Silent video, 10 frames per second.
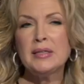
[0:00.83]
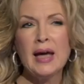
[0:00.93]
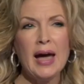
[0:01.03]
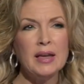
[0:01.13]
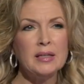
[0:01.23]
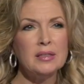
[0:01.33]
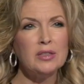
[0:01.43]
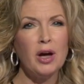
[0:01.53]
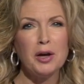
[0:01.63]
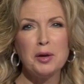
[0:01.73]
dad
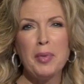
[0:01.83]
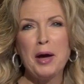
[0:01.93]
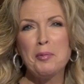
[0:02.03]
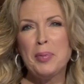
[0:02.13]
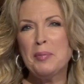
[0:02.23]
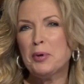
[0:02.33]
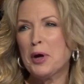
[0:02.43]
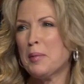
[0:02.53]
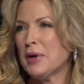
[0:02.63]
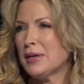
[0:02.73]
talking about people
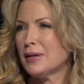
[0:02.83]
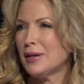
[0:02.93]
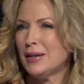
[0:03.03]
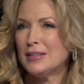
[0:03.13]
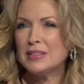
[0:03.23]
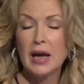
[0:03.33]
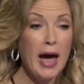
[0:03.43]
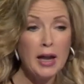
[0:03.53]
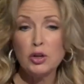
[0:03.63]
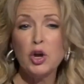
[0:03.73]
coming saying,
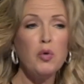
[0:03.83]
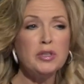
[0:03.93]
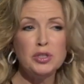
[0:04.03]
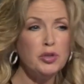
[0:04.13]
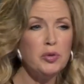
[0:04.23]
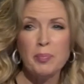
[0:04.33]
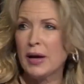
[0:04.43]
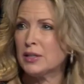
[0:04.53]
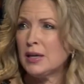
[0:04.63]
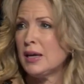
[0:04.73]
I don't know what to do with my
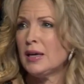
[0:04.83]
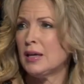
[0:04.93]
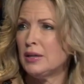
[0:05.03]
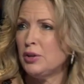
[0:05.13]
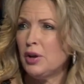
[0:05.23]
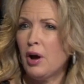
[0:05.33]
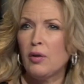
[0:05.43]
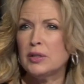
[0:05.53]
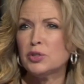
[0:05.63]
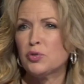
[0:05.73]
kid. You know,
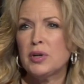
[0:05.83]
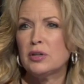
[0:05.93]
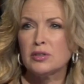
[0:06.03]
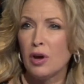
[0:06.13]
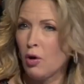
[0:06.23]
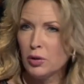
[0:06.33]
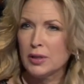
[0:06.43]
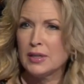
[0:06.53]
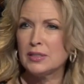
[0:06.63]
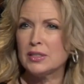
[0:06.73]
he's 3 years old
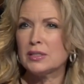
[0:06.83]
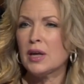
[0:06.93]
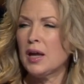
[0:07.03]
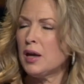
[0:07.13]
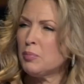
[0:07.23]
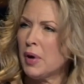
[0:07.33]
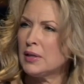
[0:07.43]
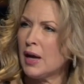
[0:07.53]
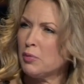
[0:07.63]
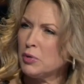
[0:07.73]
and he's just, and my
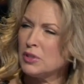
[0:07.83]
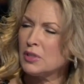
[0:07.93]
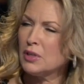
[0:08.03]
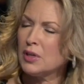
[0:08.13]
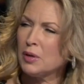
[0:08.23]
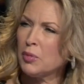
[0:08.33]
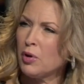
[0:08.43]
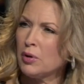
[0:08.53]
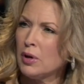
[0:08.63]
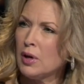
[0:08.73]
dad would just look at him
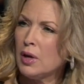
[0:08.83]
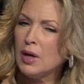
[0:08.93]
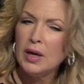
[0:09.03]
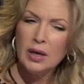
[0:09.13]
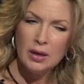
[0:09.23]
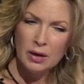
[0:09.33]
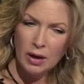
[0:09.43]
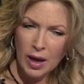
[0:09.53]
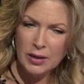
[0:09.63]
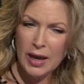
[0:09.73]
going,
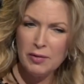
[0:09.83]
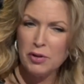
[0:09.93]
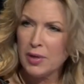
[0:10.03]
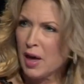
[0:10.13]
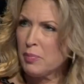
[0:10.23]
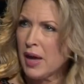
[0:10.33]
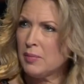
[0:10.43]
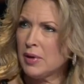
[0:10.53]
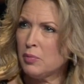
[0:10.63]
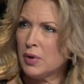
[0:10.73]
God gave you that
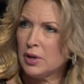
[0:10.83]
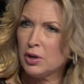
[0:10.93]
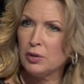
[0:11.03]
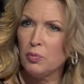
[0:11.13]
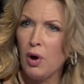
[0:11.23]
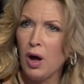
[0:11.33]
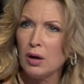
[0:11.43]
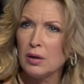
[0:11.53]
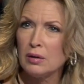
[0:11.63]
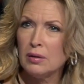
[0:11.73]
baby when he couldn't
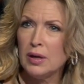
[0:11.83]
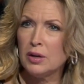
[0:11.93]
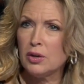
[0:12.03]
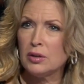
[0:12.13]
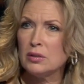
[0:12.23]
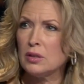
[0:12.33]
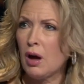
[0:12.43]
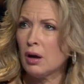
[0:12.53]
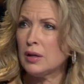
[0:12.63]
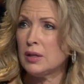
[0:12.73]
walk, he couldn't
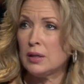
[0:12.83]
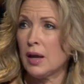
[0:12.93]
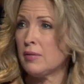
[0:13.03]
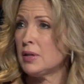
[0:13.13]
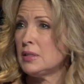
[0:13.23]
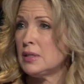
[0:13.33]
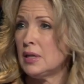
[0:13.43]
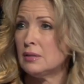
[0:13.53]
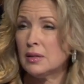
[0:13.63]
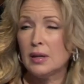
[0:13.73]
talk, he didn't have any
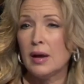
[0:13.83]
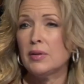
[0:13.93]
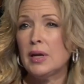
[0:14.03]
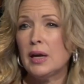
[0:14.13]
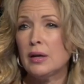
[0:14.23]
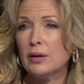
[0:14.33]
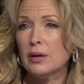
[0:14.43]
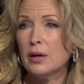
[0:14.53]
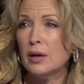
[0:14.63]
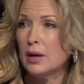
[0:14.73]
teeth, didn't have any hair.
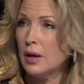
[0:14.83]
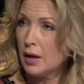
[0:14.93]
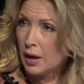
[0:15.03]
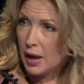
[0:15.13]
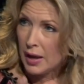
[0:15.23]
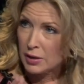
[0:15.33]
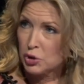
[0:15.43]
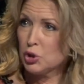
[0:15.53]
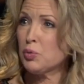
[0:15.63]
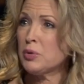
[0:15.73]
And it's your